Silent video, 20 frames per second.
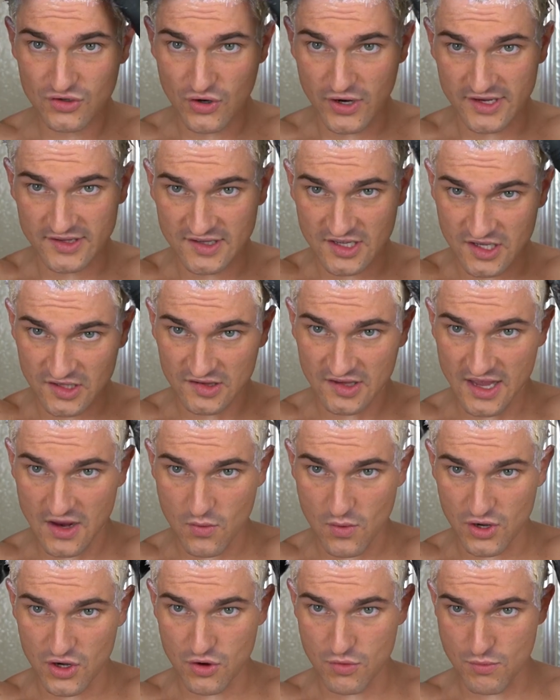crazy because like
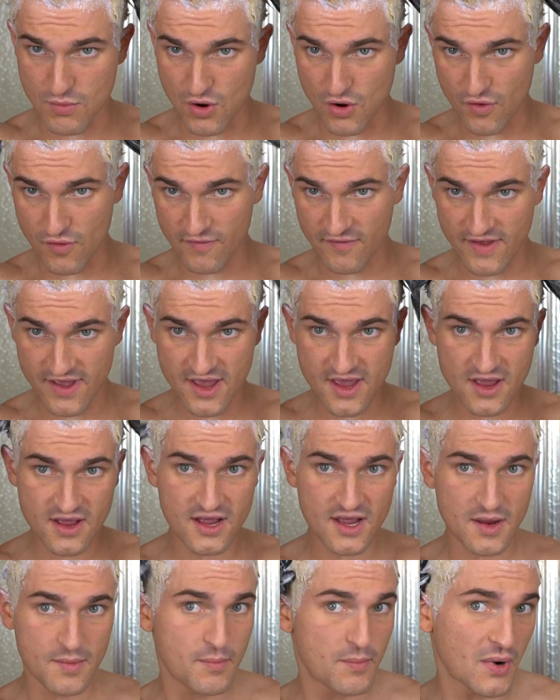when you move
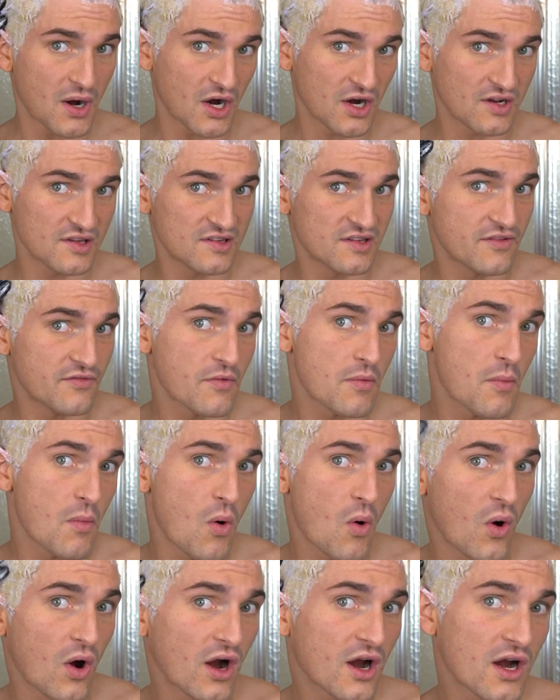it, it burns even
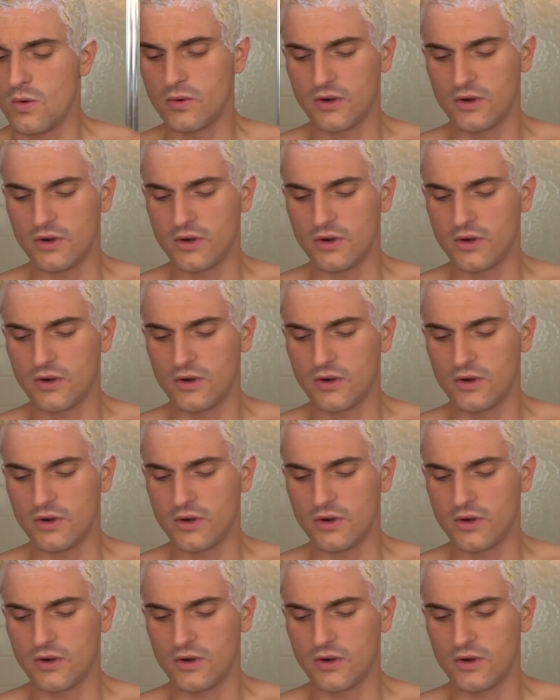more.